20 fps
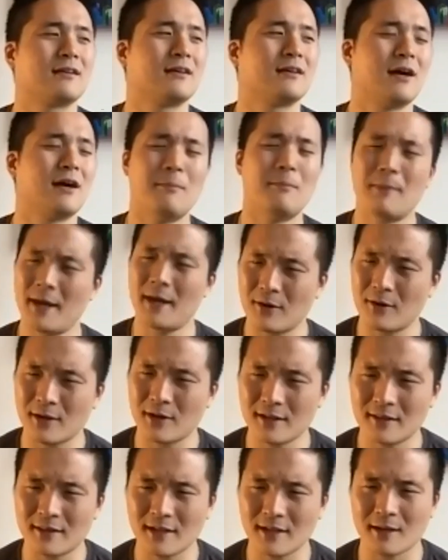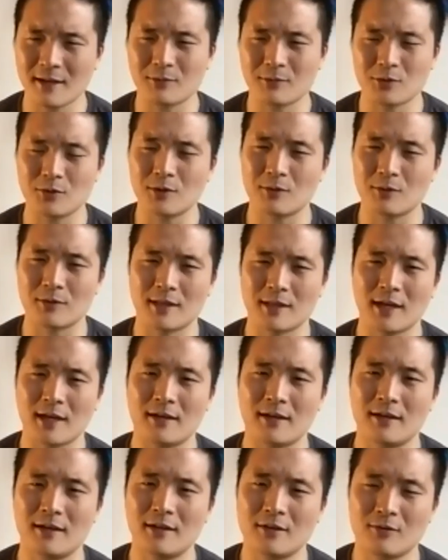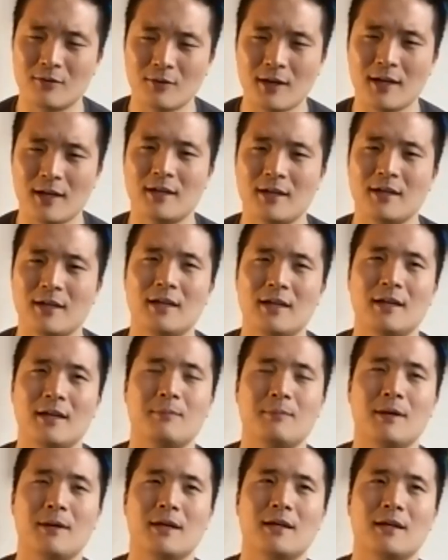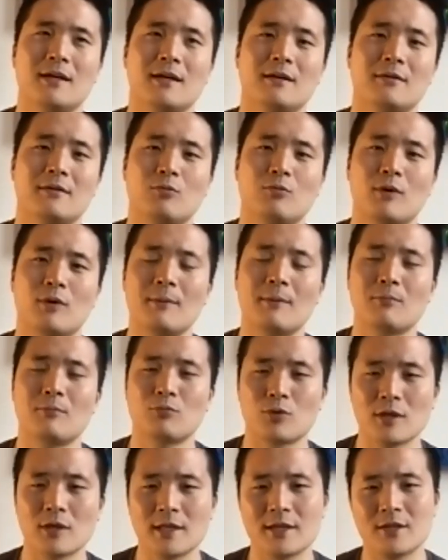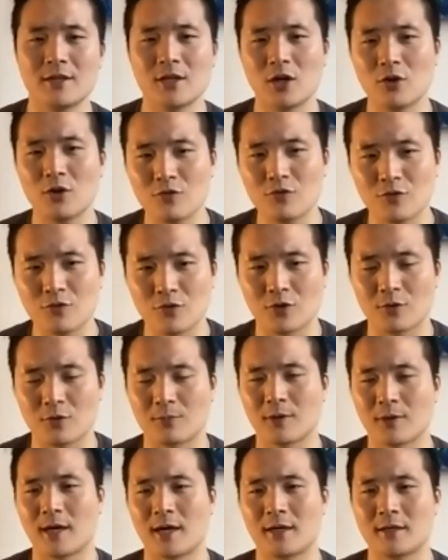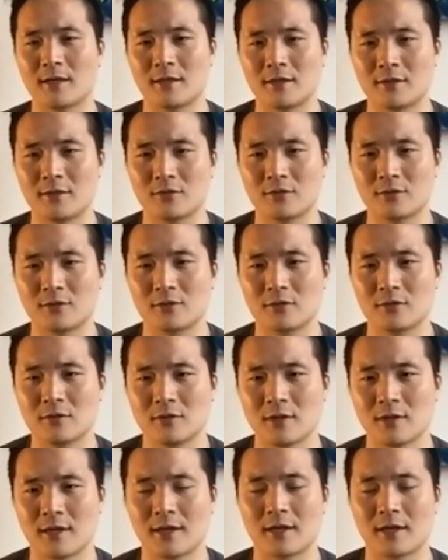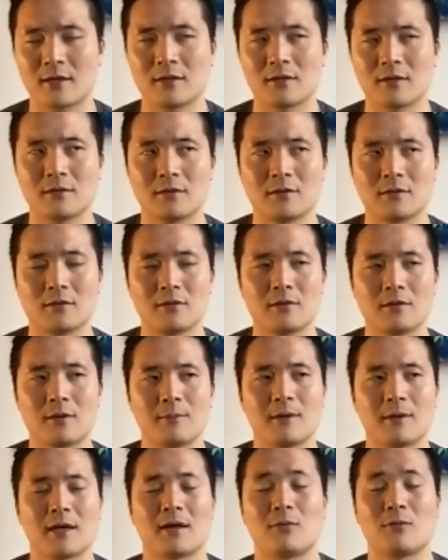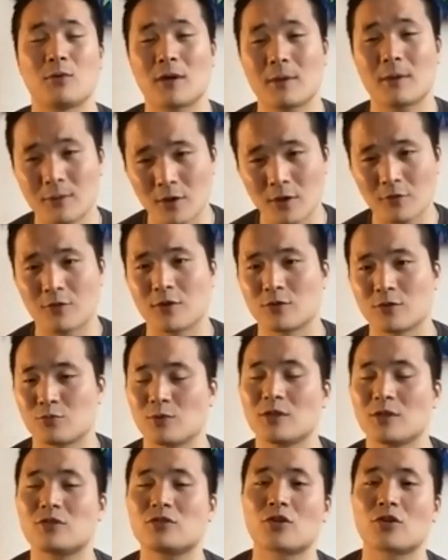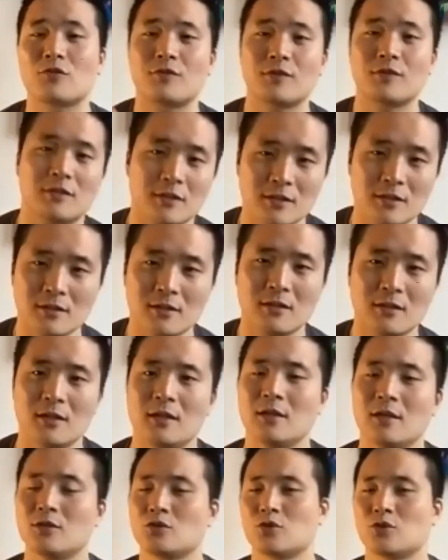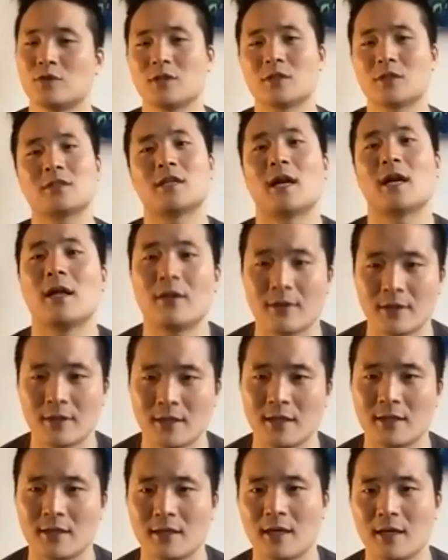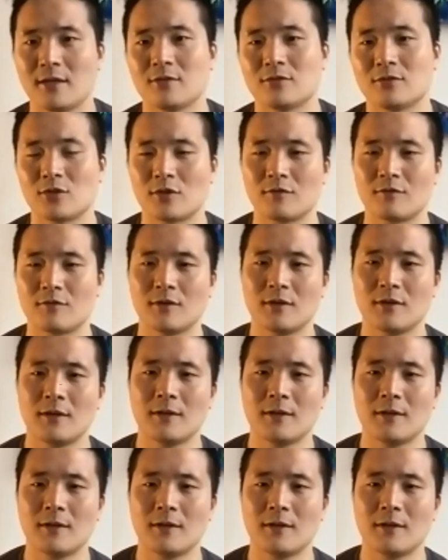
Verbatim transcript: American thing I'm doing with that, right? But what I'm really known for, Brad, is what I'm known for is resurfacing traditionality and sort of,